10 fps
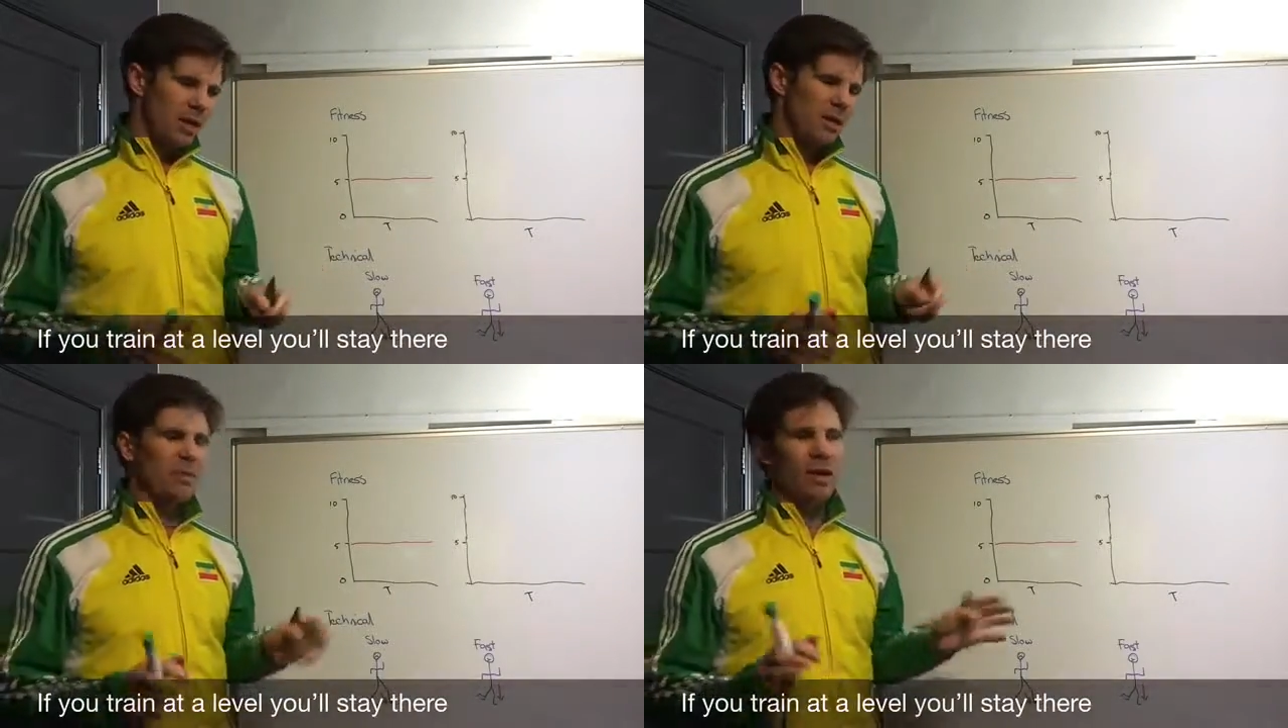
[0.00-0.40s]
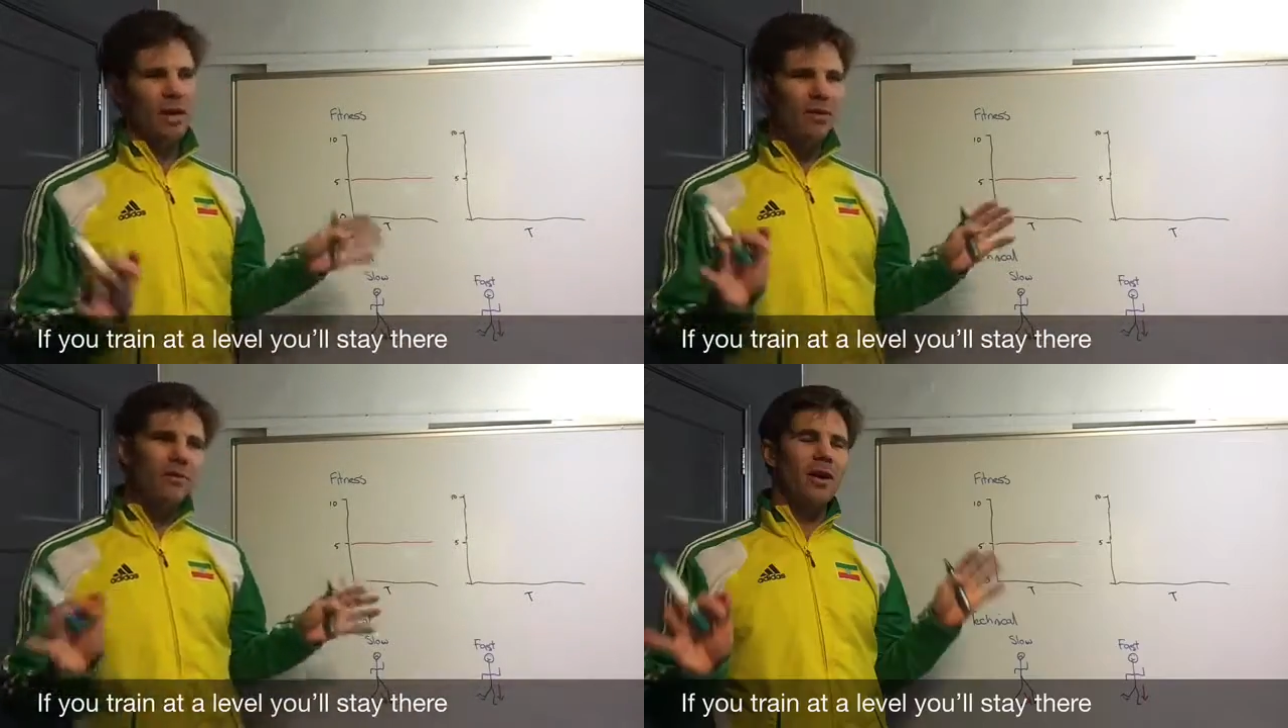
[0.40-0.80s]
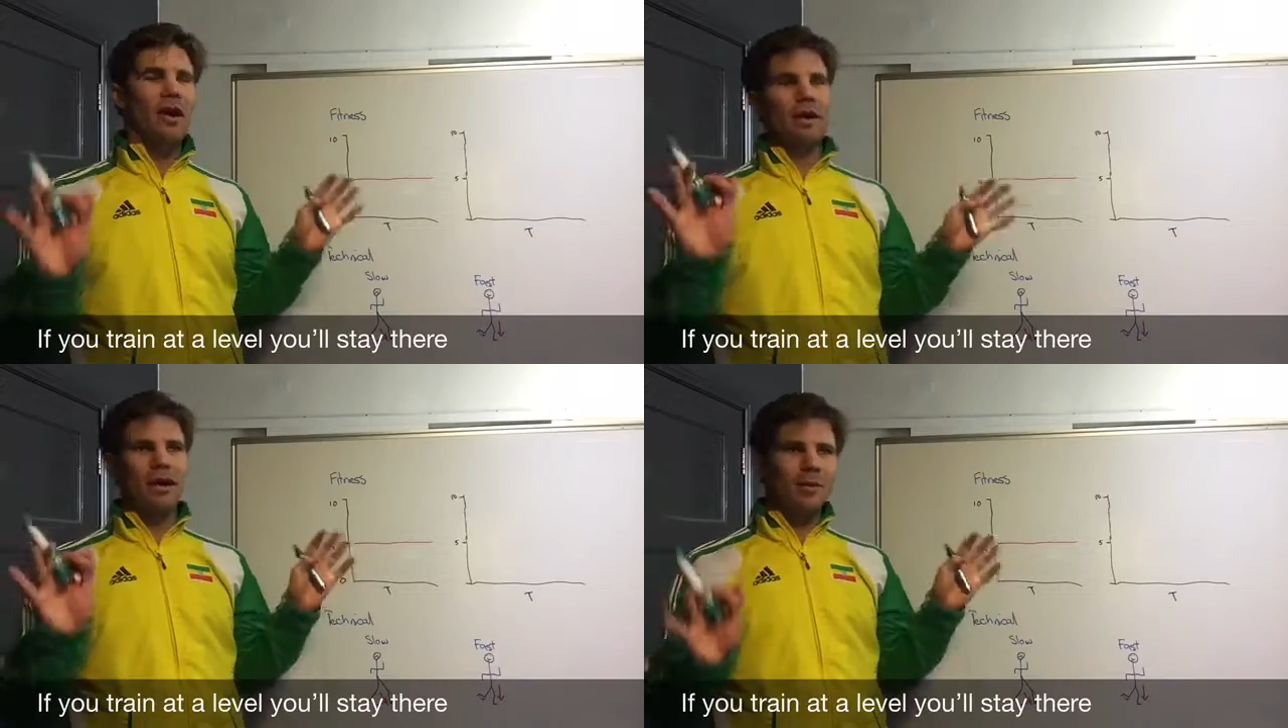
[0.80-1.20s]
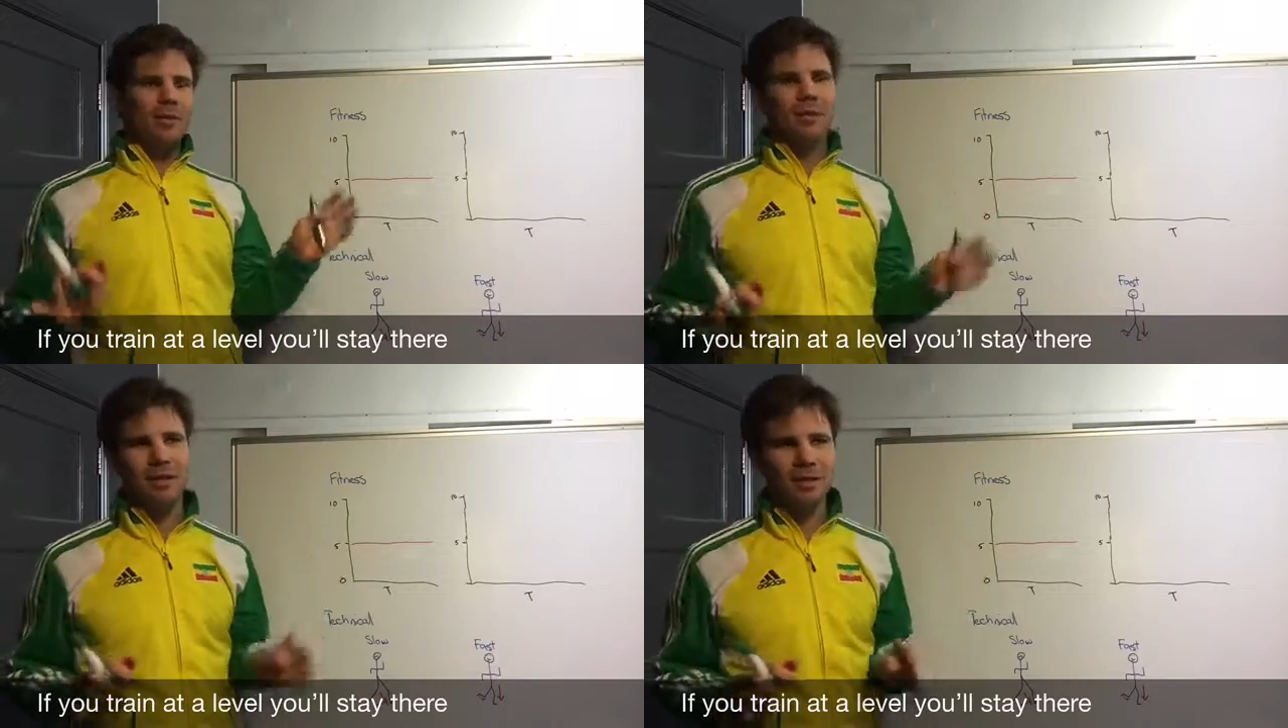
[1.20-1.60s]
You might get fired up
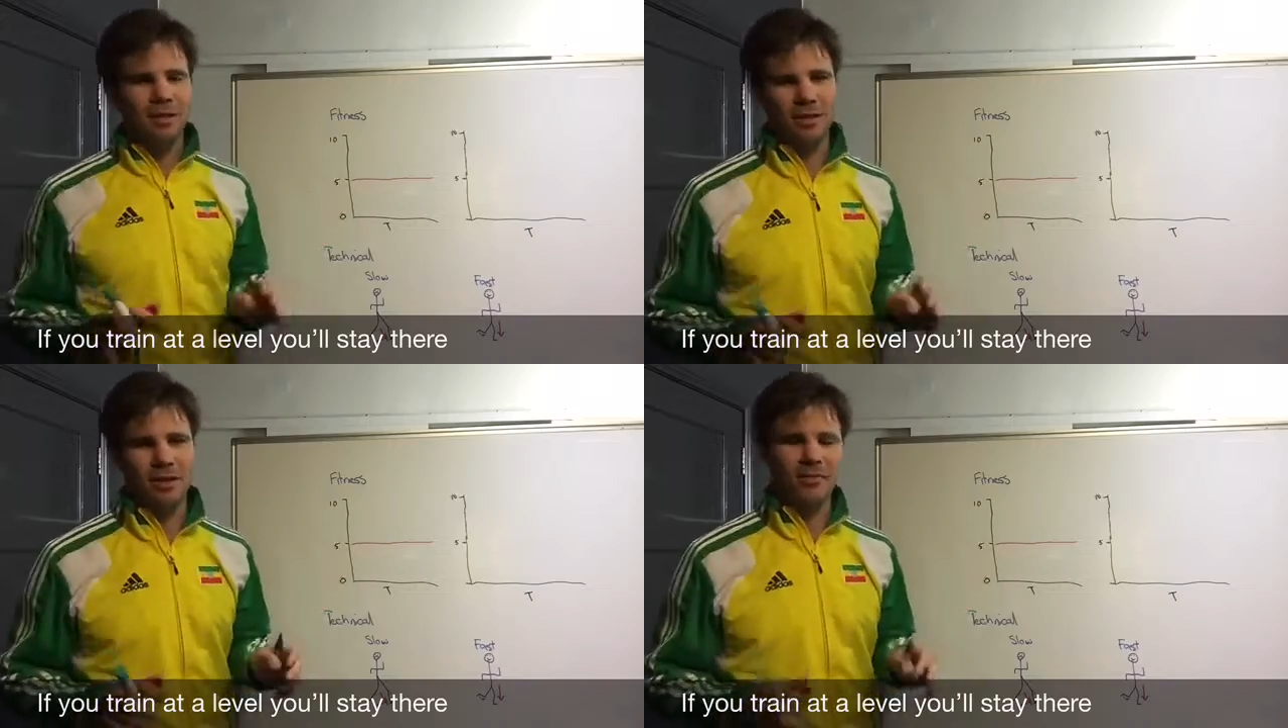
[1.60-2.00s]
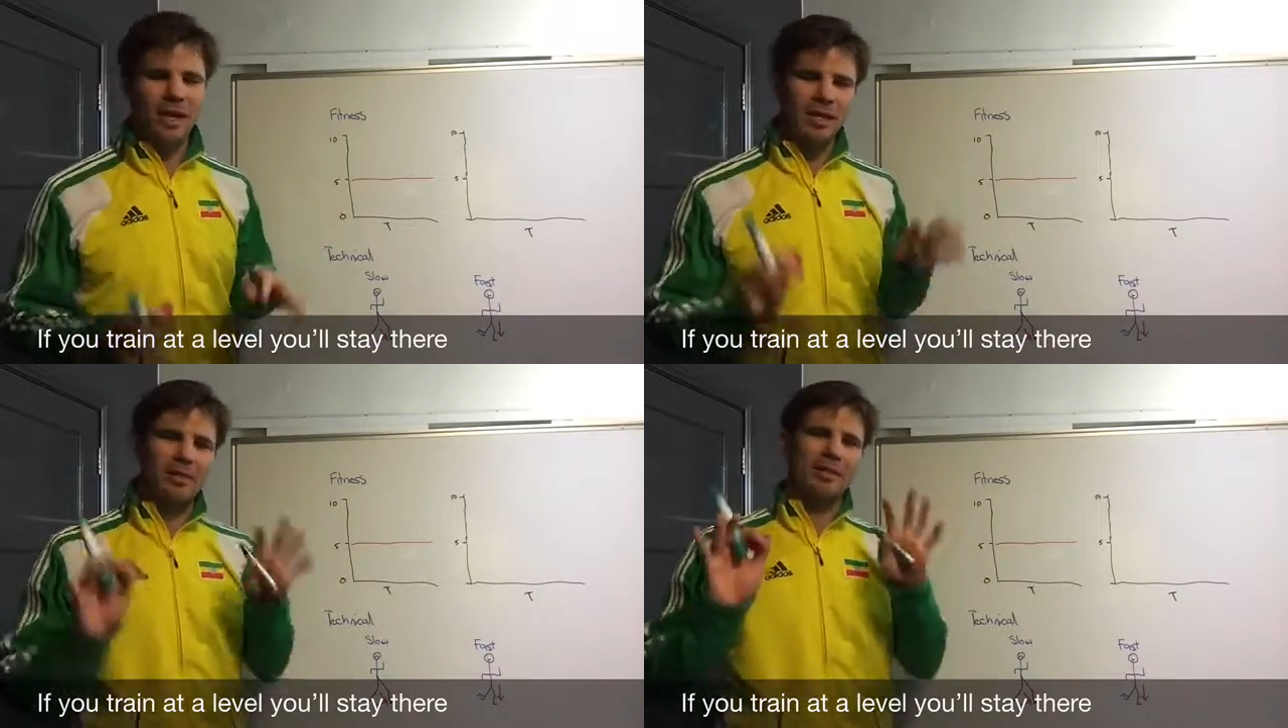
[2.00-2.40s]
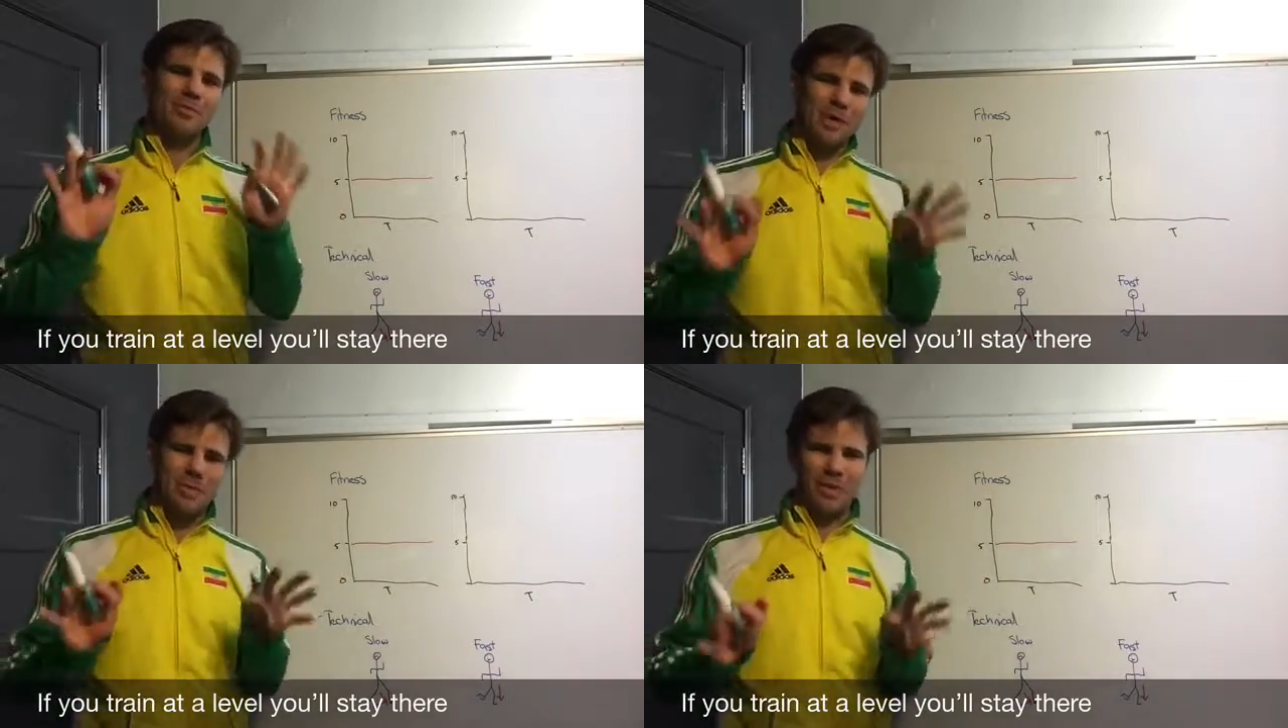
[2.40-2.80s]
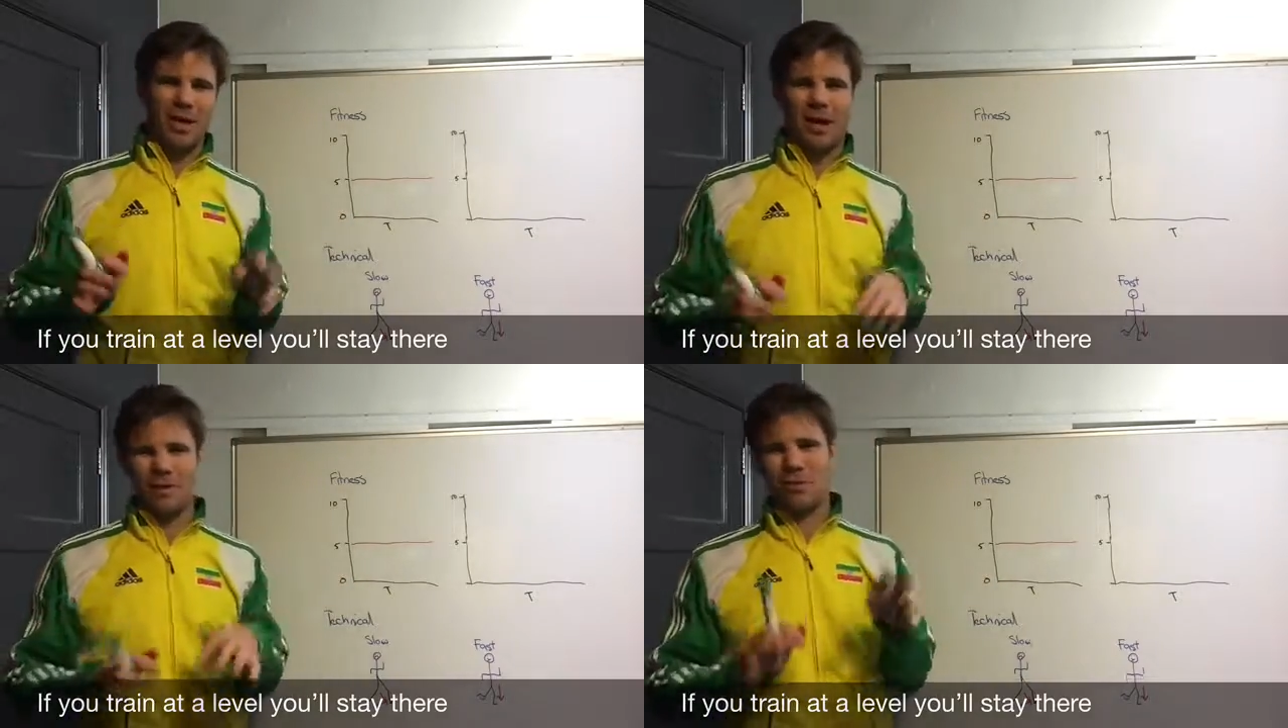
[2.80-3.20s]
on City to Surf Day because there's a big
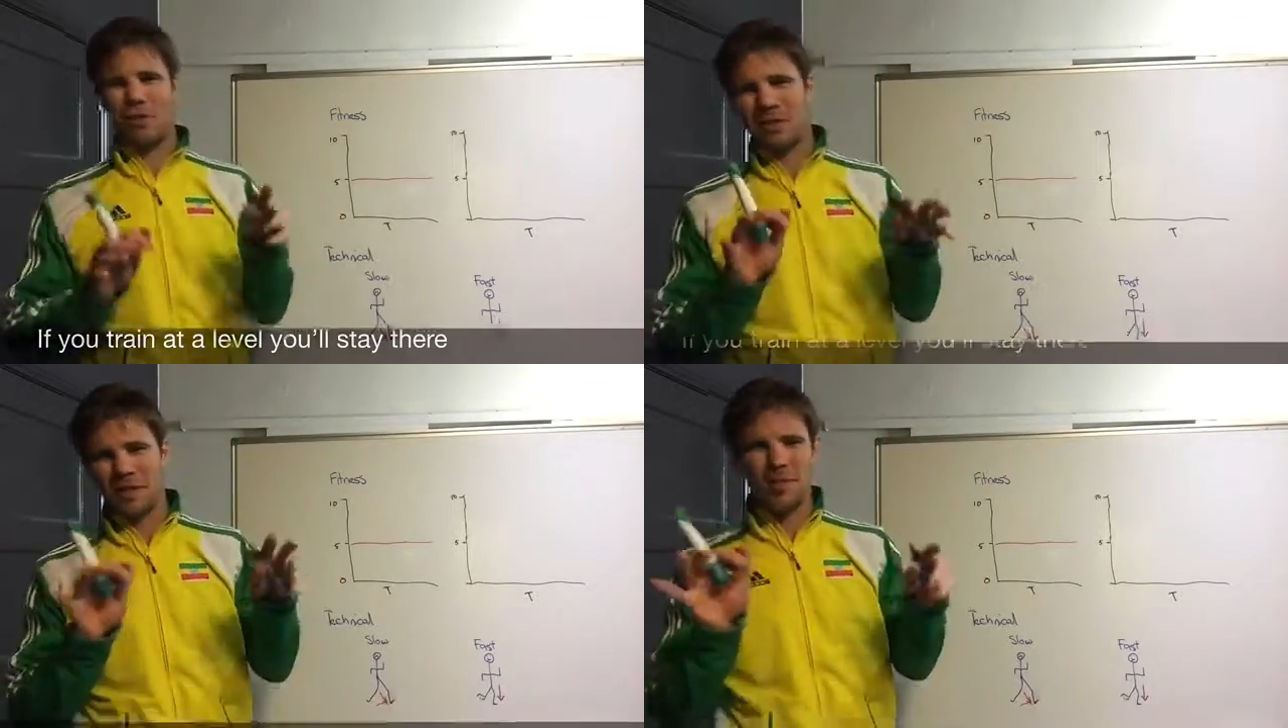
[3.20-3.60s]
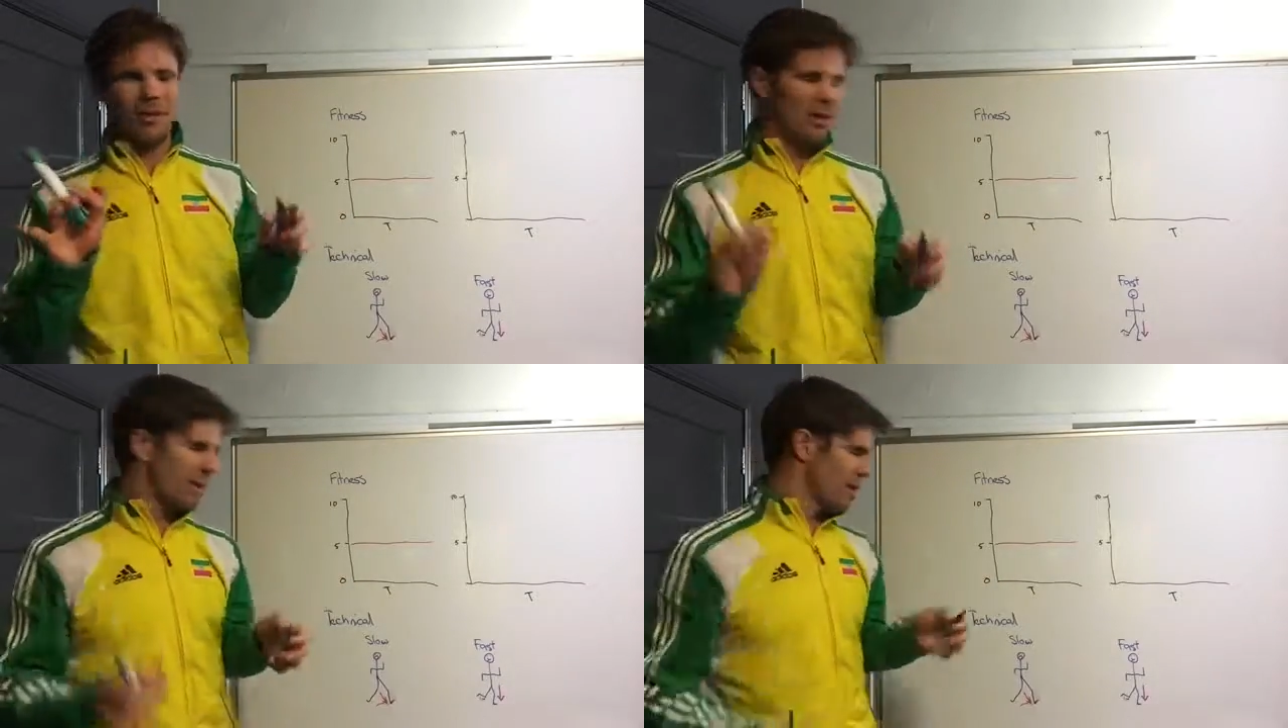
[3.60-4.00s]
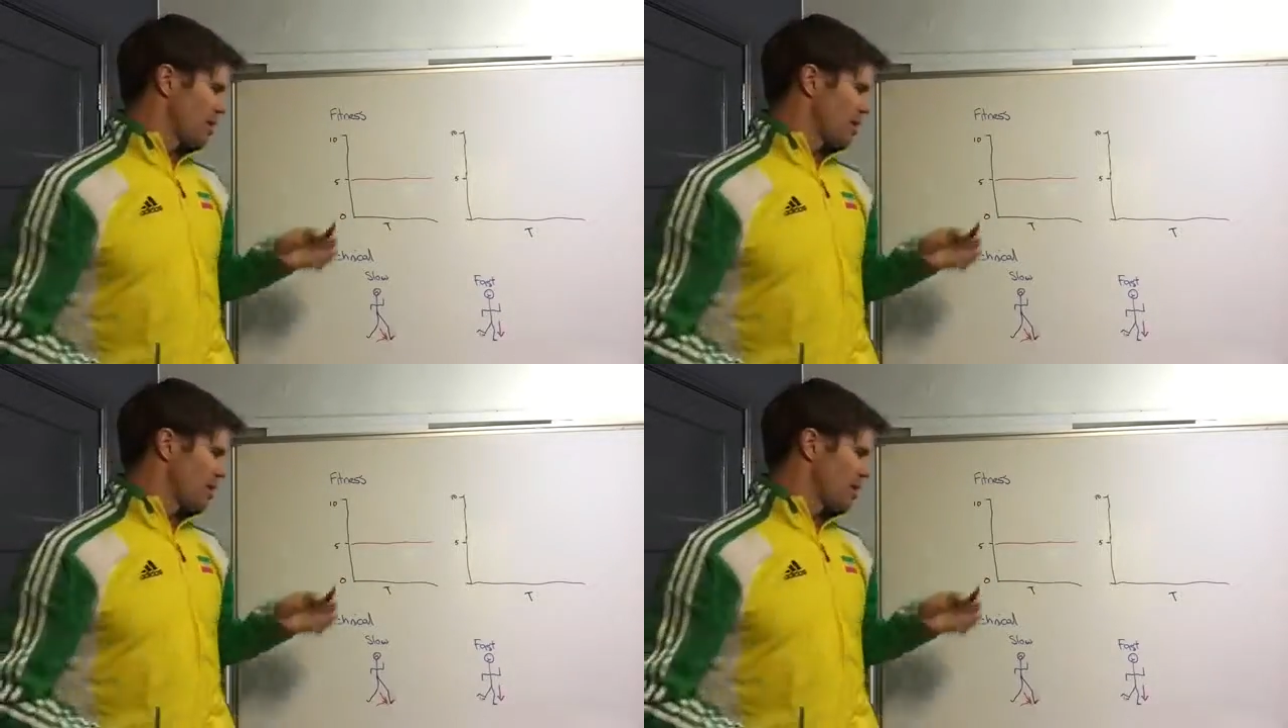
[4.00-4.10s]
crowd and music playing,